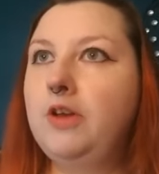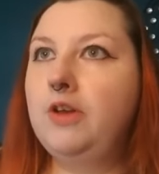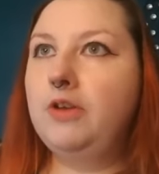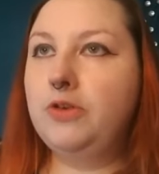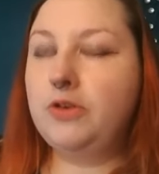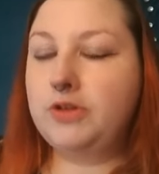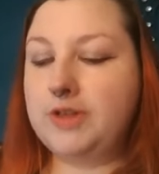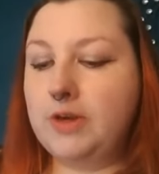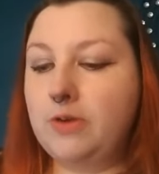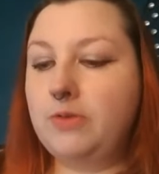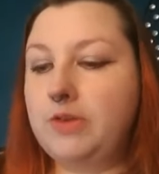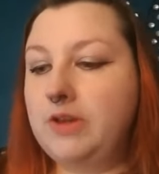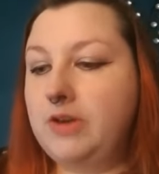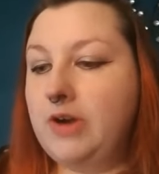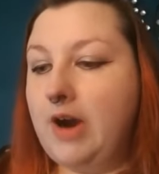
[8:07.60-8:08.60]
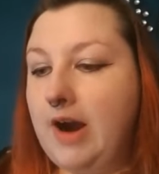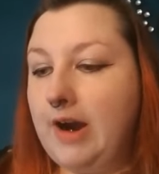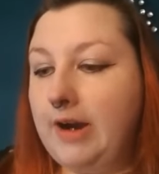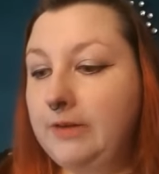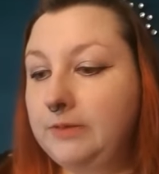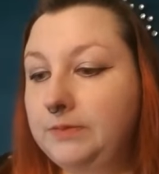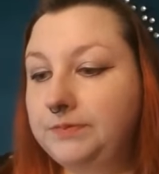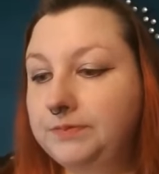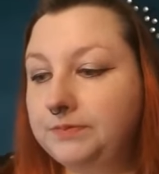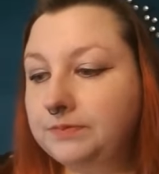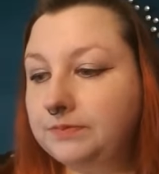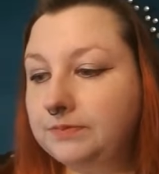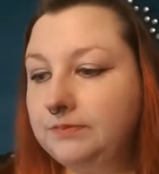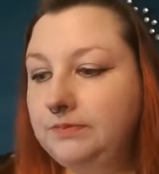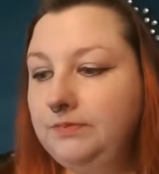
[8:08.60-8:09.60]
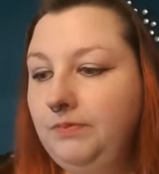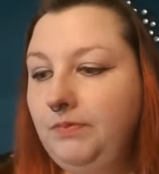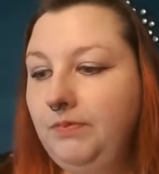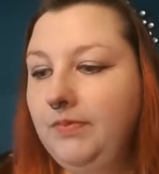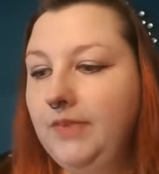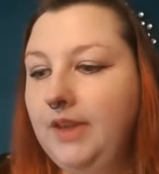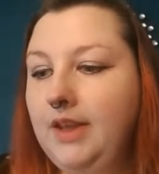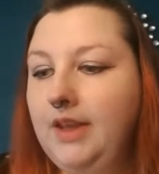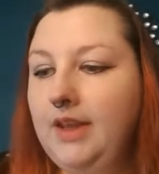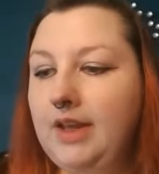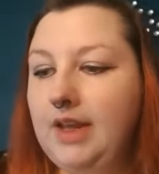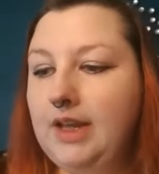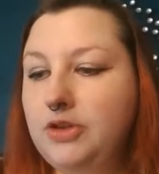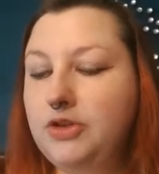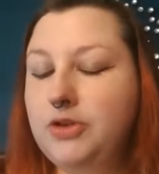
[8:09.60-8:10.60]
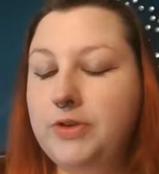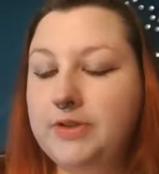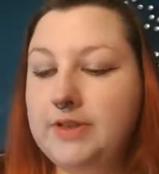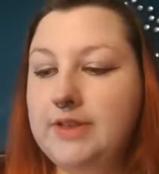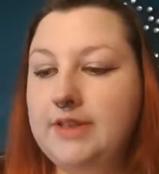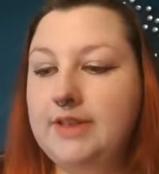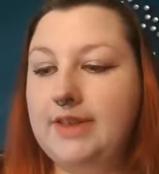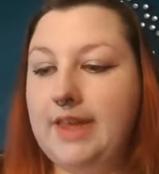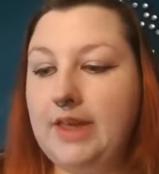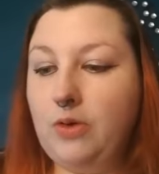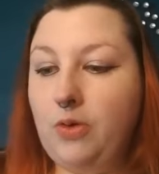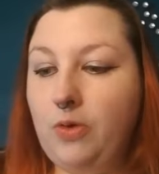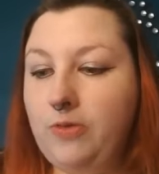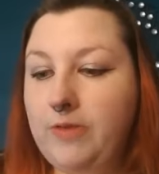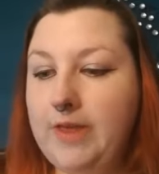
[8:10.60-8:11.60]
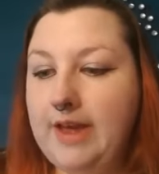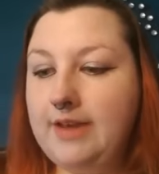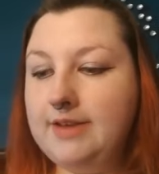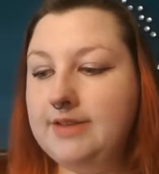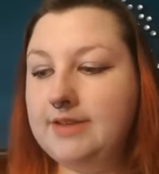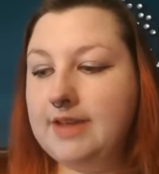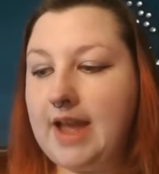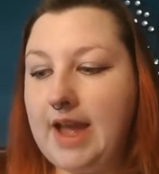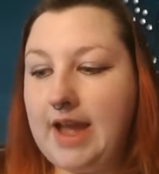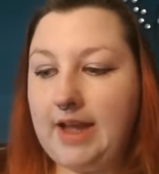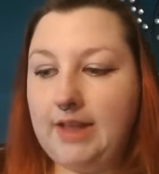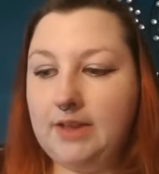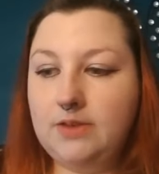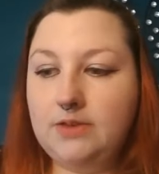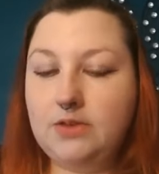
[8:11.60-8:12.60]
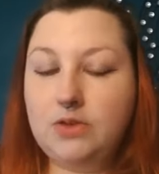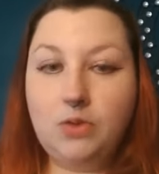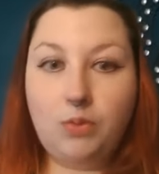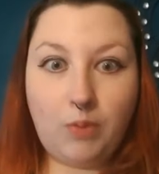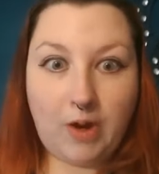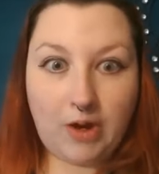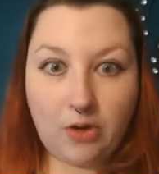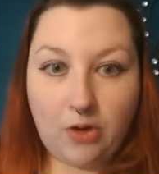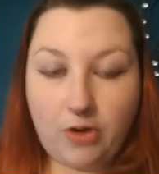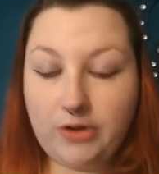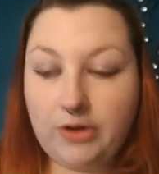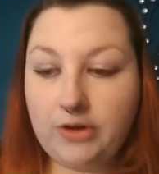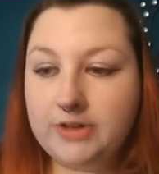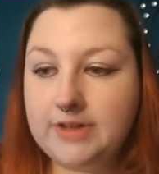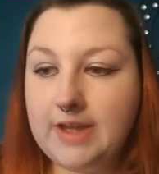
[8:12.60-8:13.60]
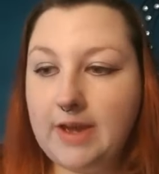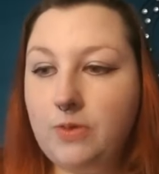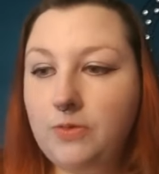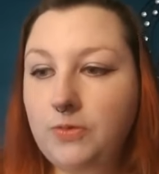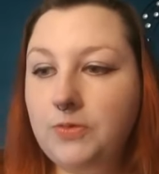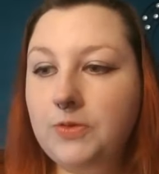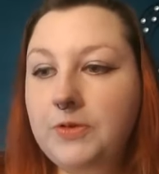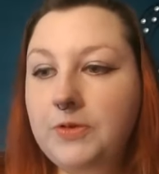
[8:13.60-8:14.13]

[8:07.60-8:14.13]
yourself that you are, and choosing to let go of this and to work on yourself.